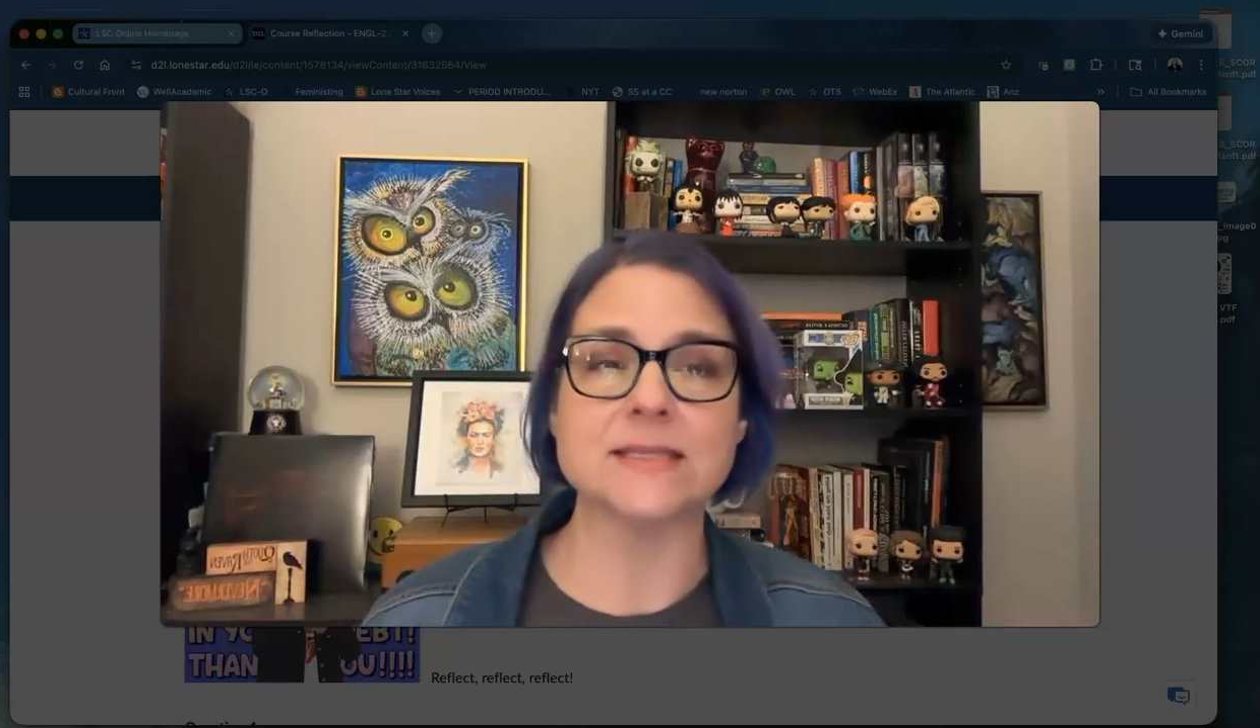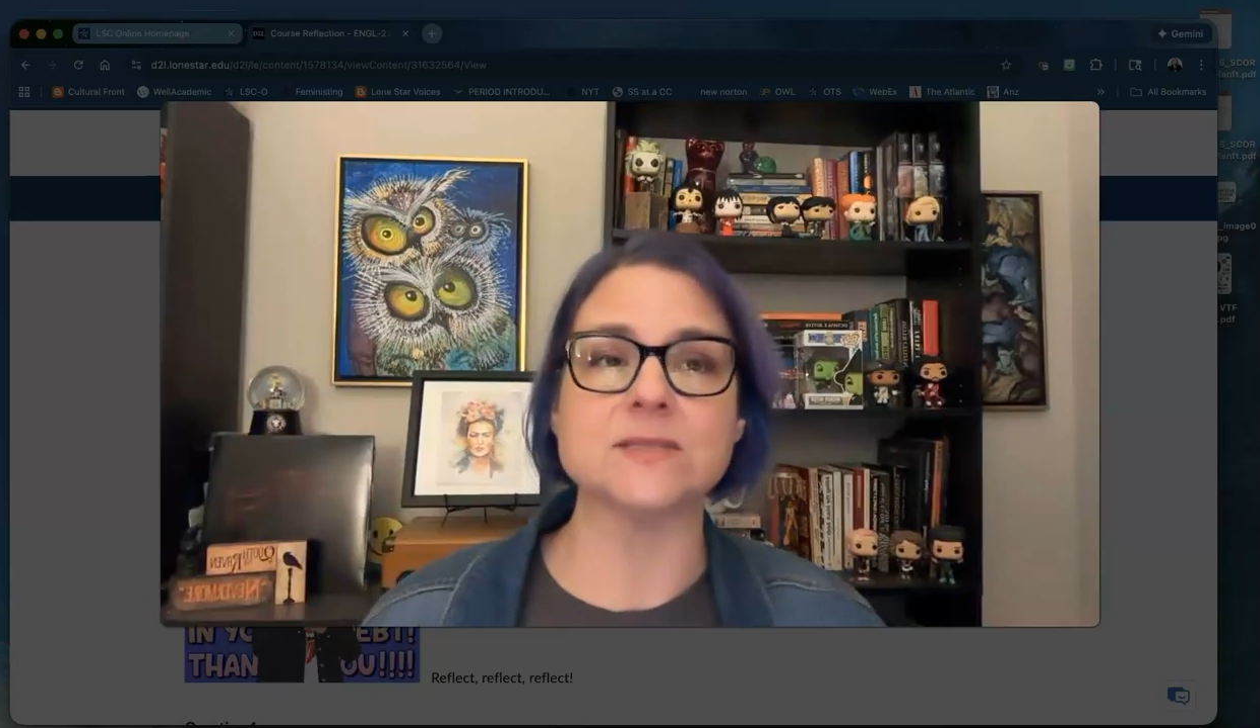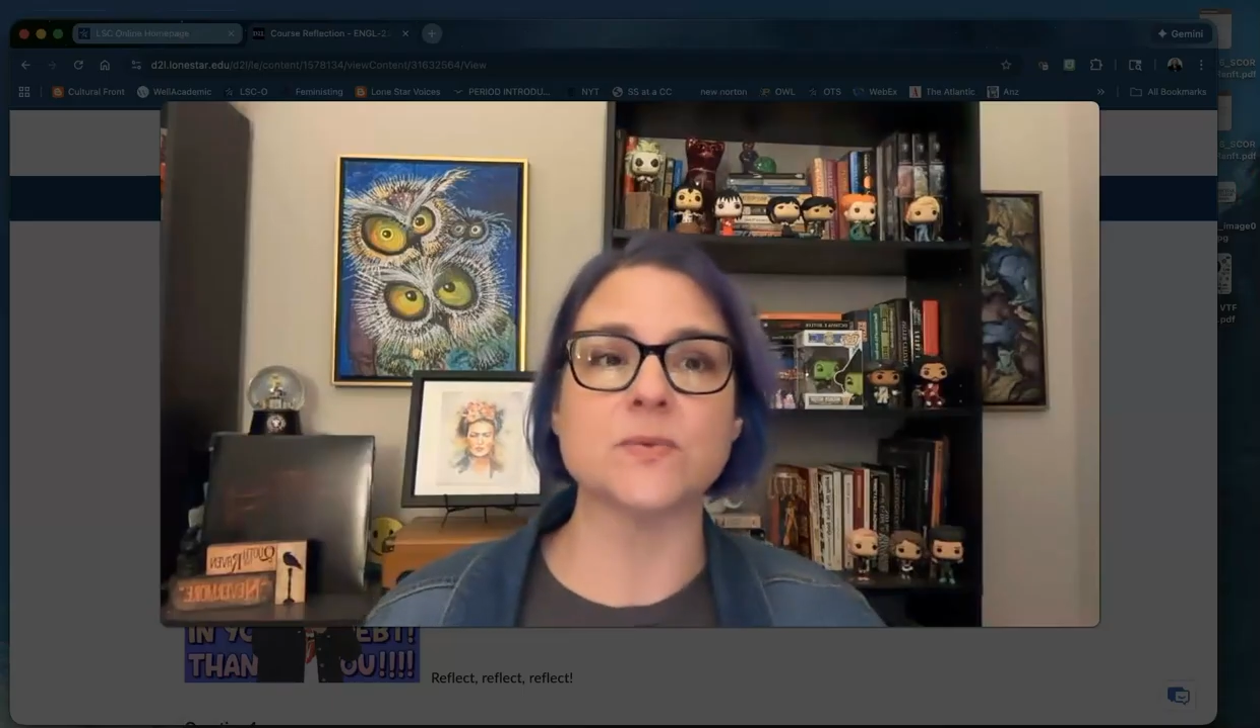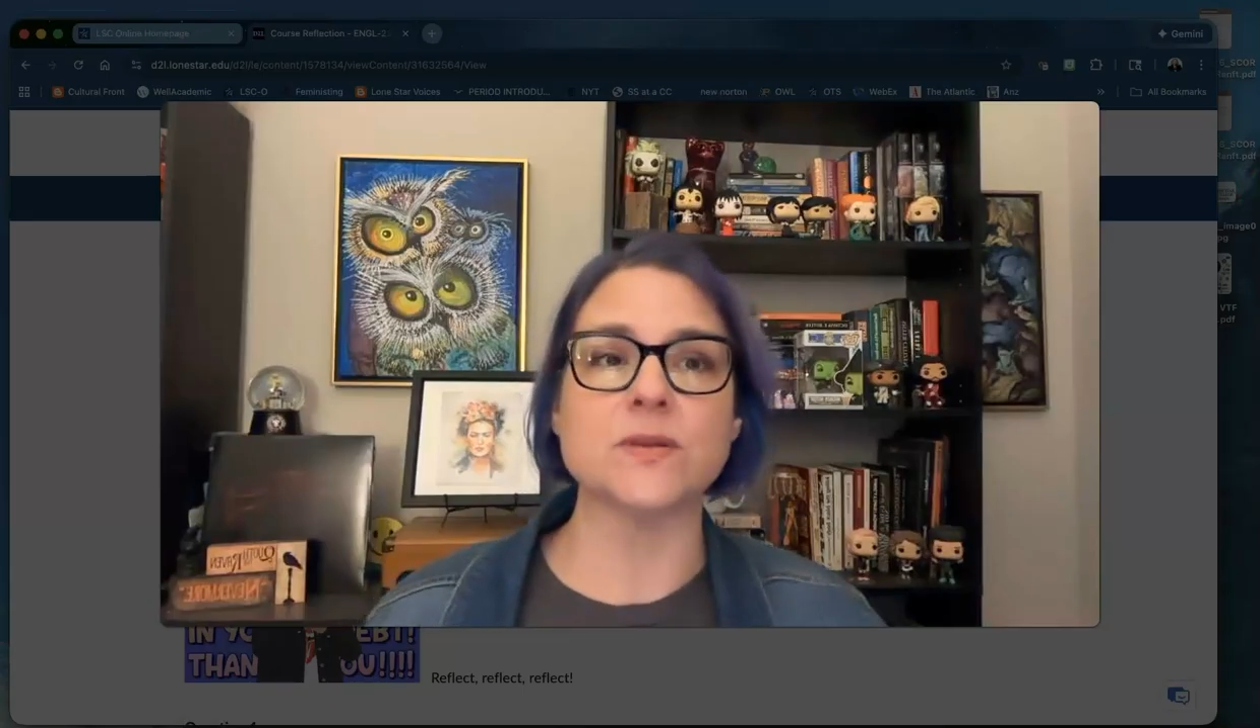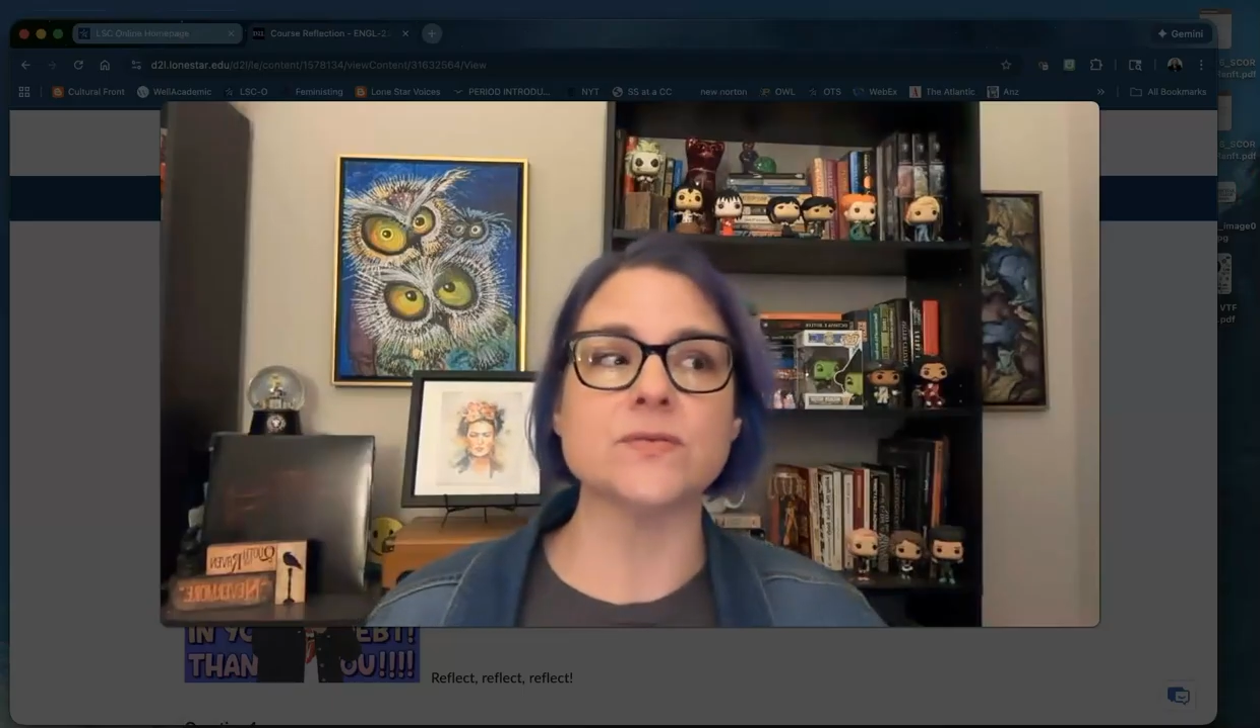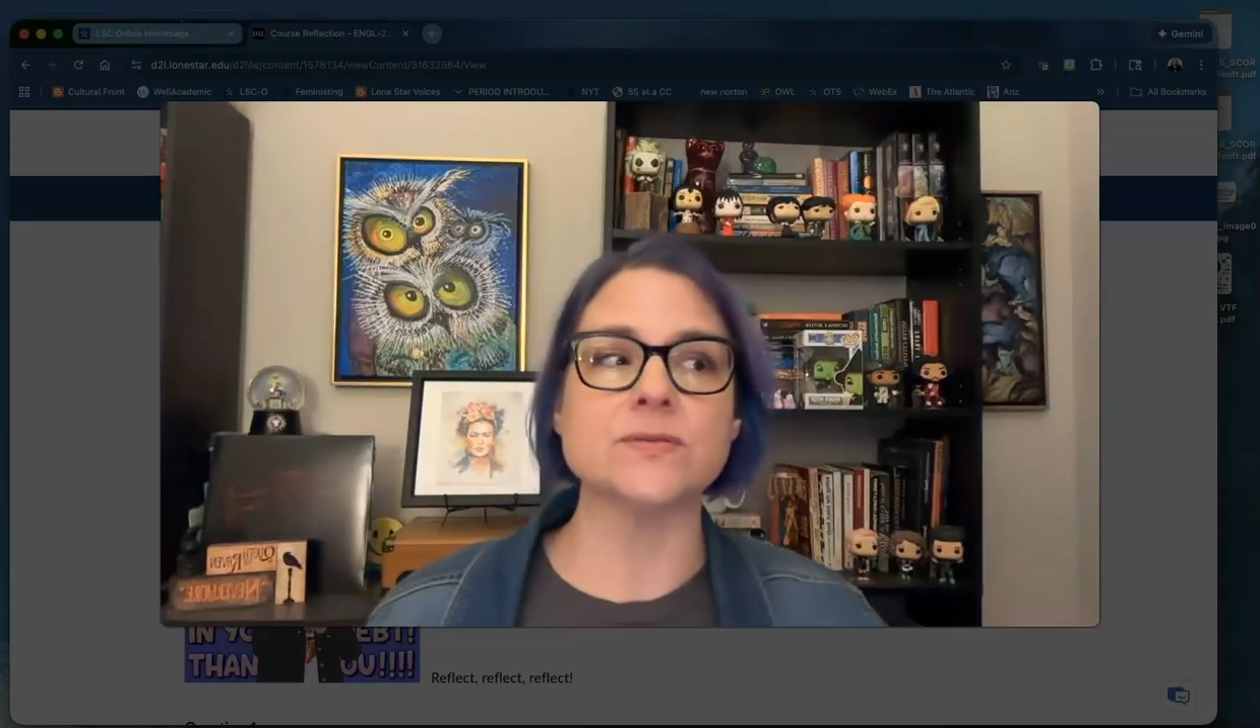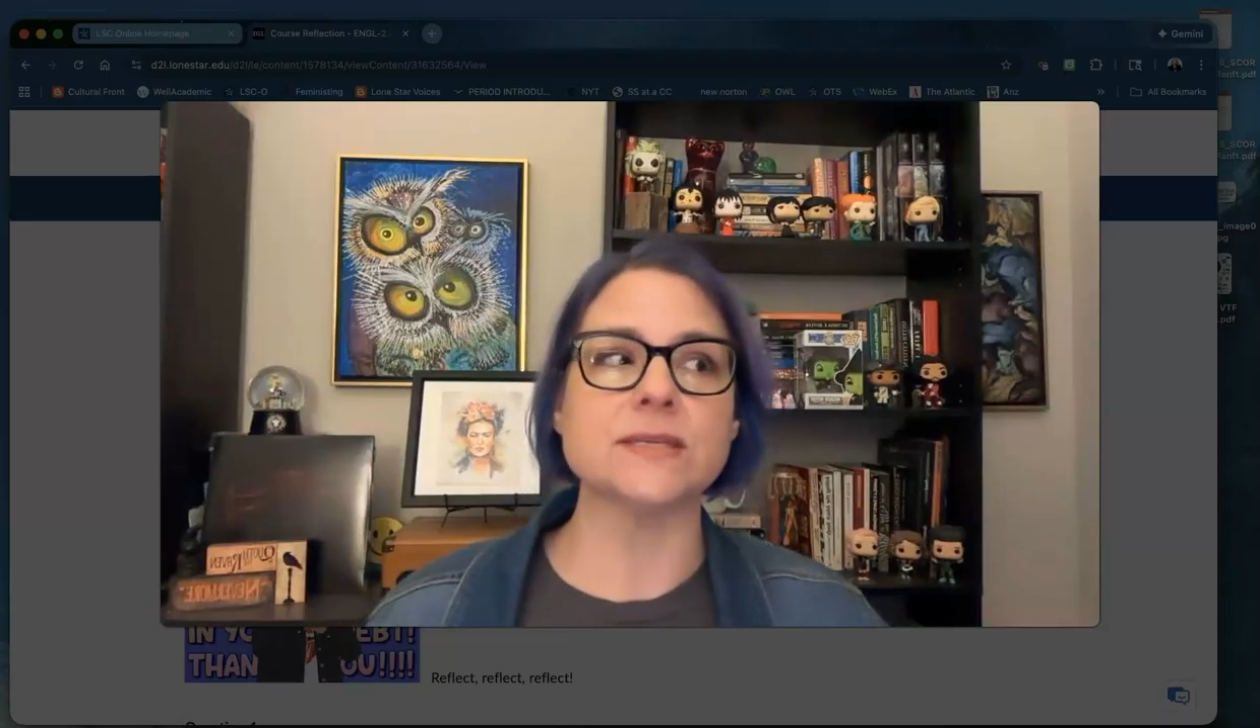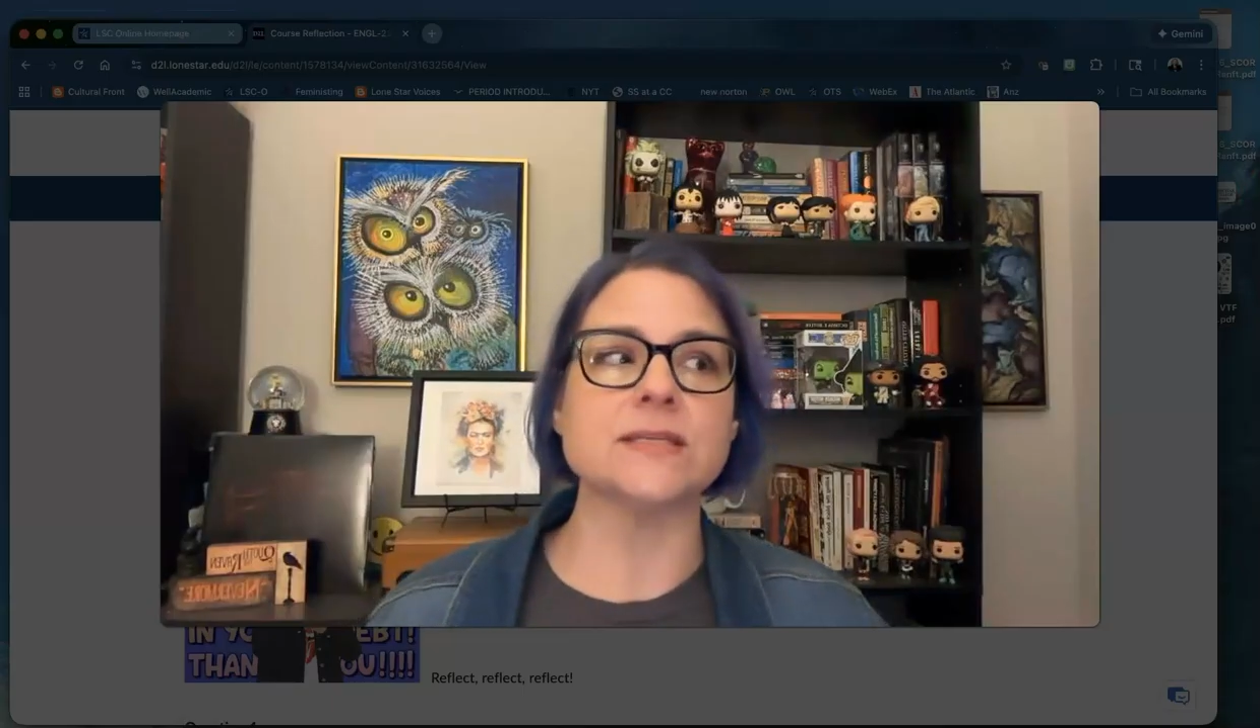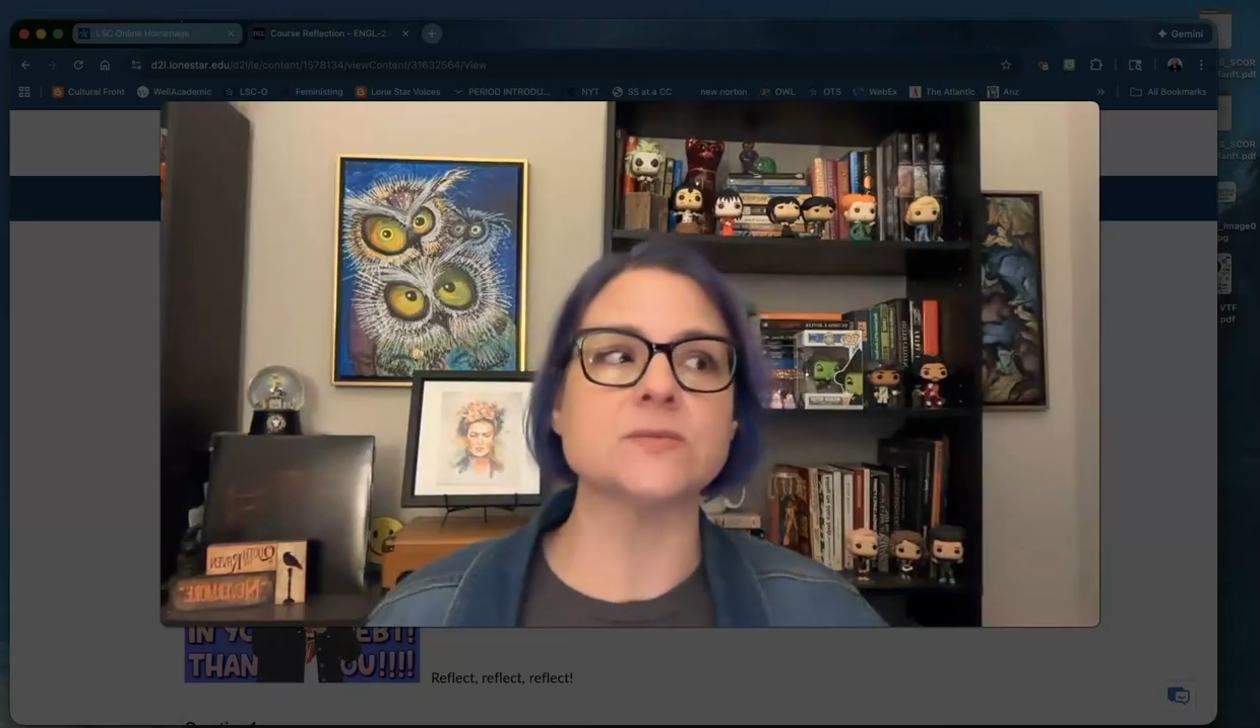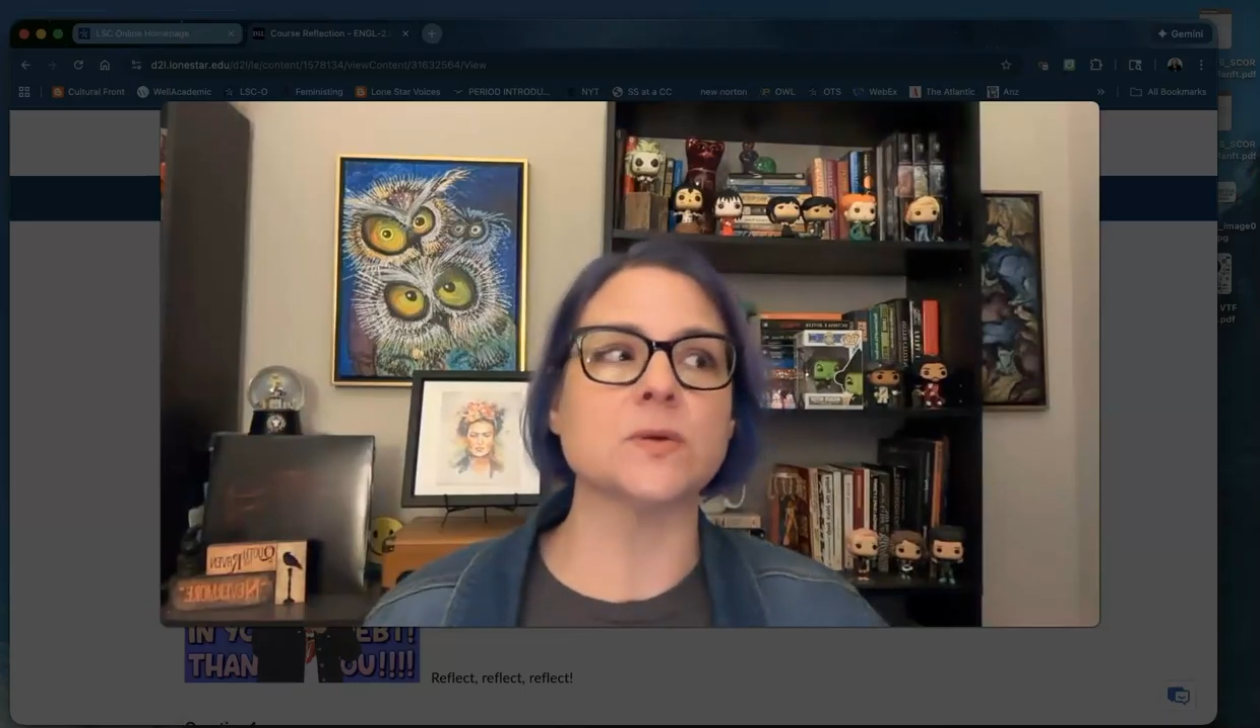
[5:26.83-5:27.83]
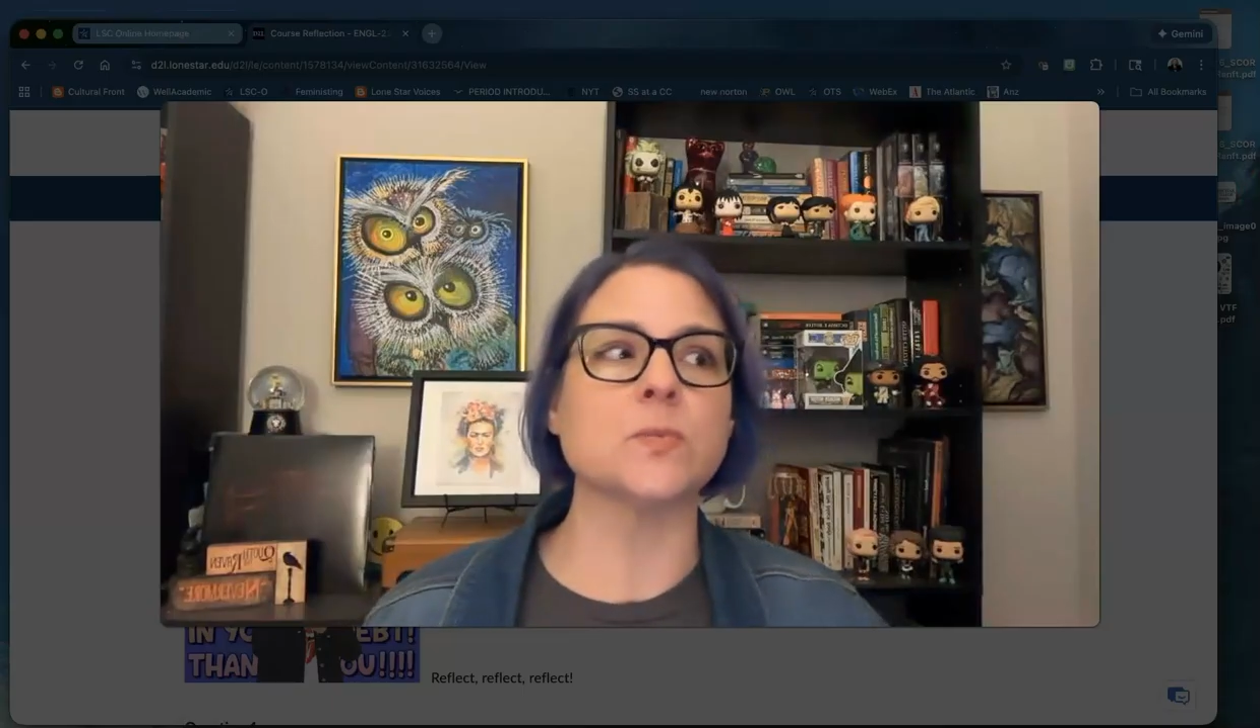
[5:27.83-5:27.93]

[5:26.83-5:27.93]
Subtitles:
It's one of those things where